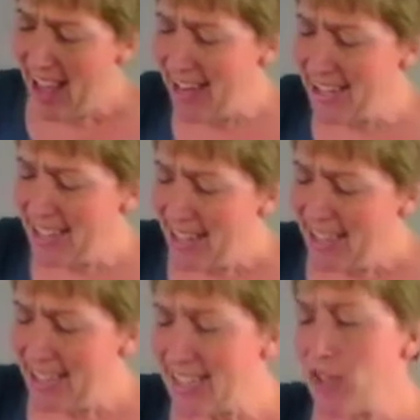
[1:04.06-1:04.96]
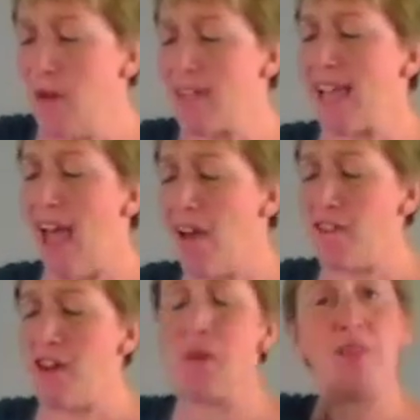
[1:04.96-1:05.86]
And who has a
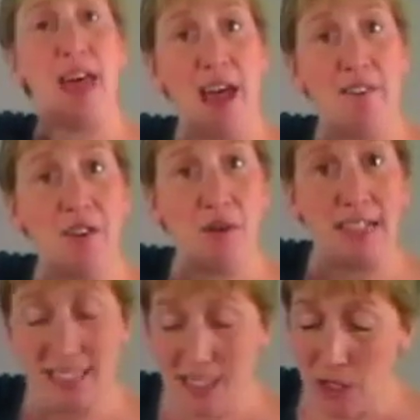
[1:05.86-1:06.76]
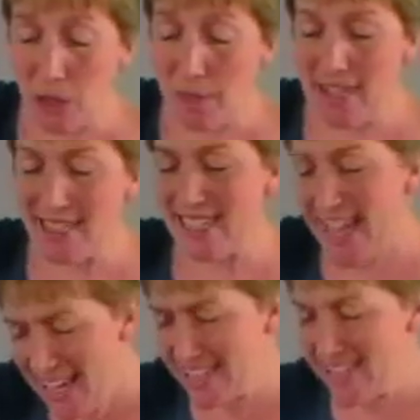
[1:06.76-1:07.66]
half note? The half note gets 2 beats.
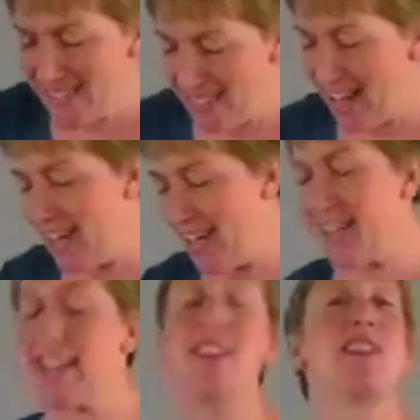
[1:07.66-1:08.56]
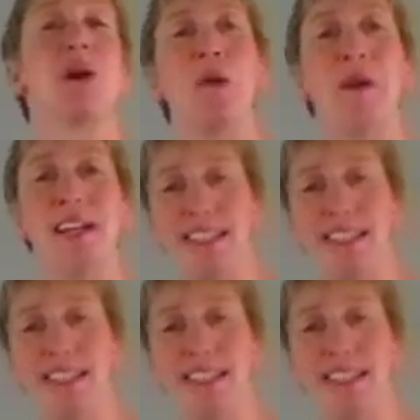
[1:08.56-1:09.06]
Yes, you got it. And so on